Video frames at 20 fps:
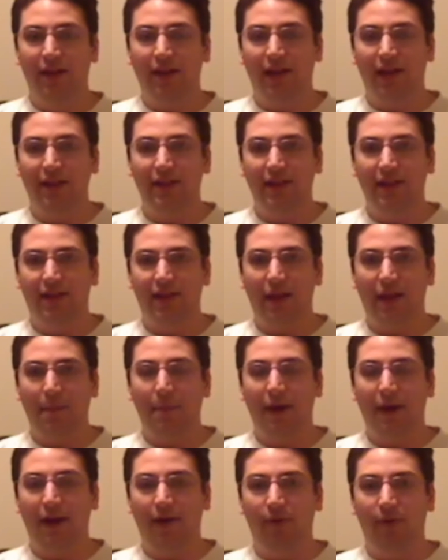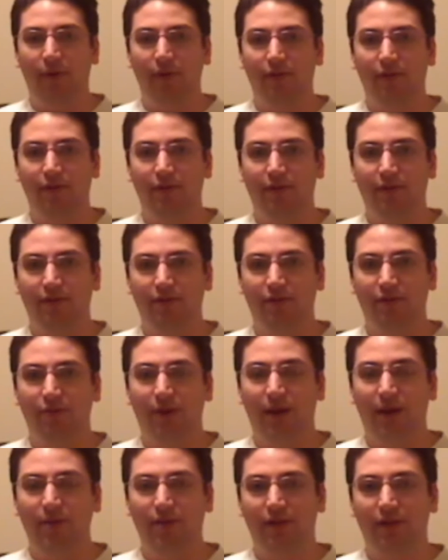and they get powers
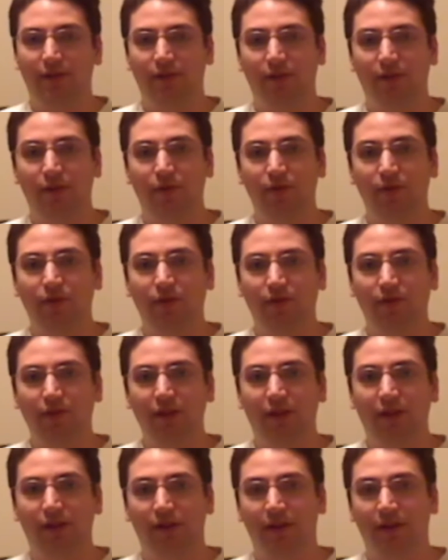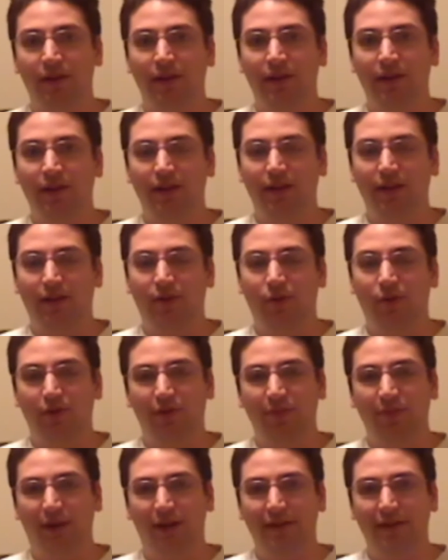throughout their whole career that
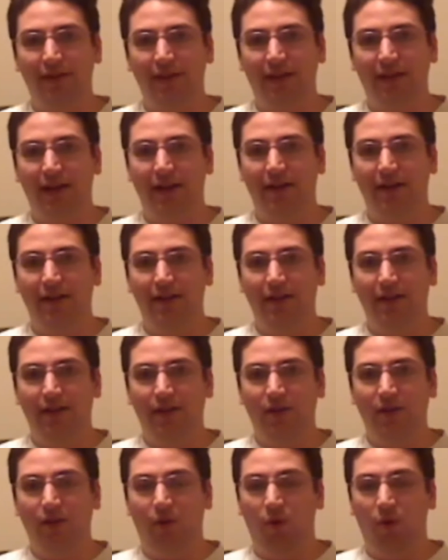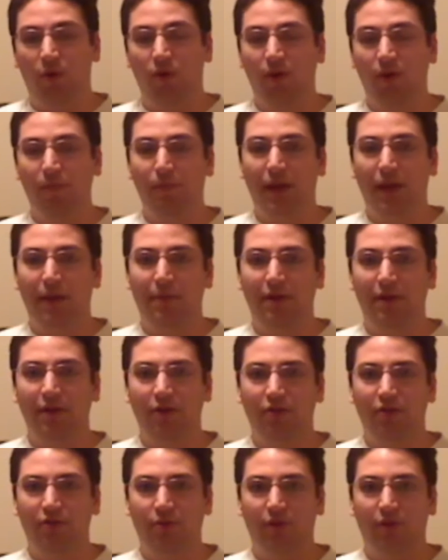correspond to that. Or maybe
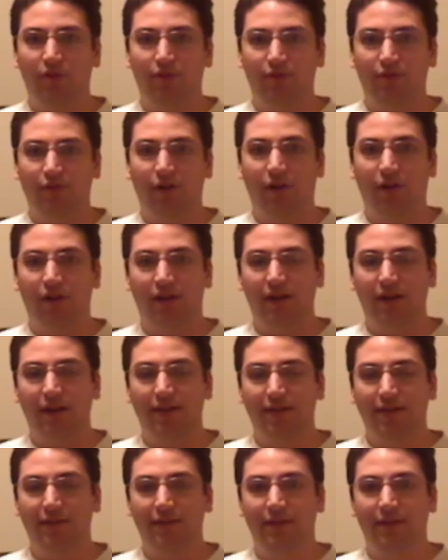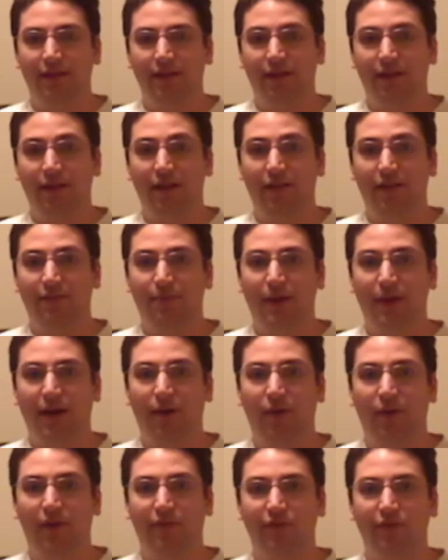your sorcerer gets his
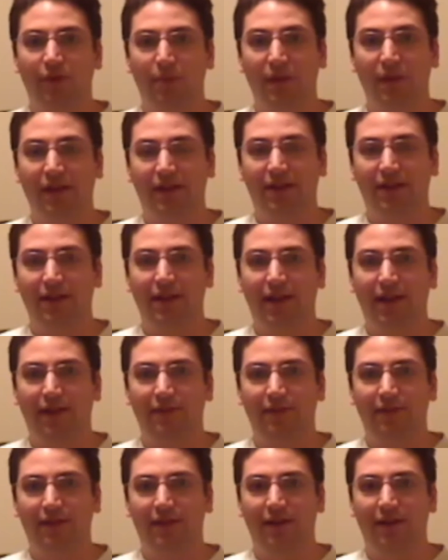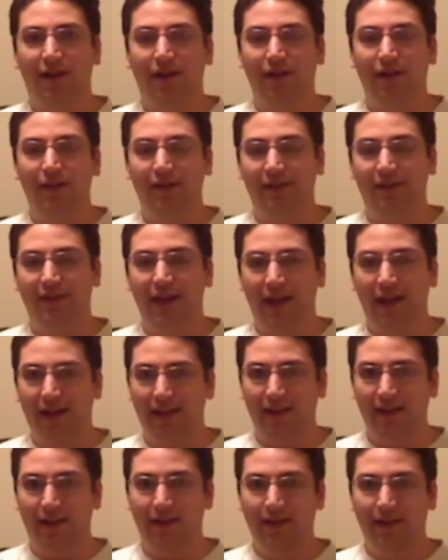powers from a connection to undeath.
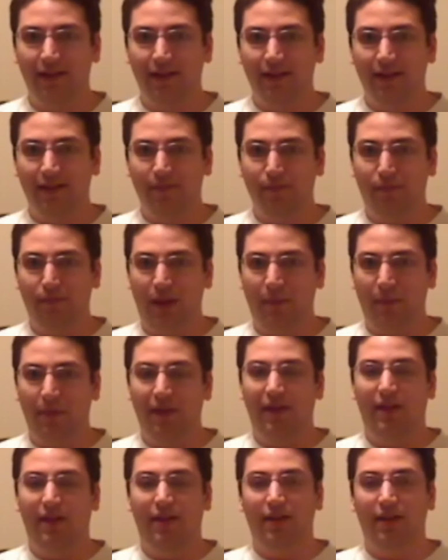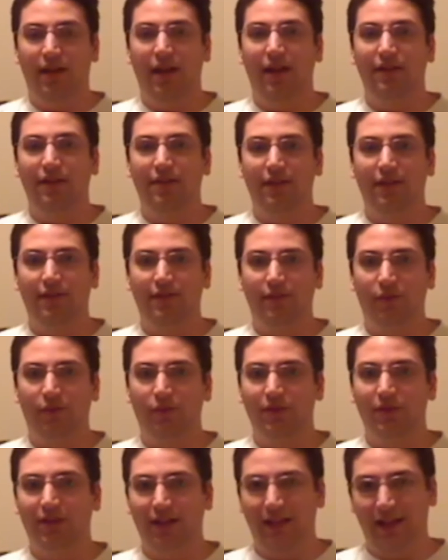Maybe an ancestor
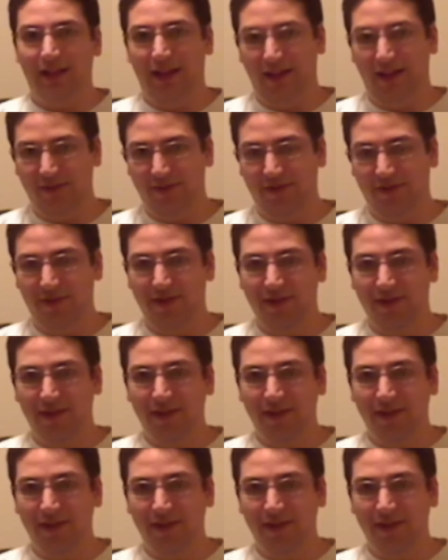was a lich,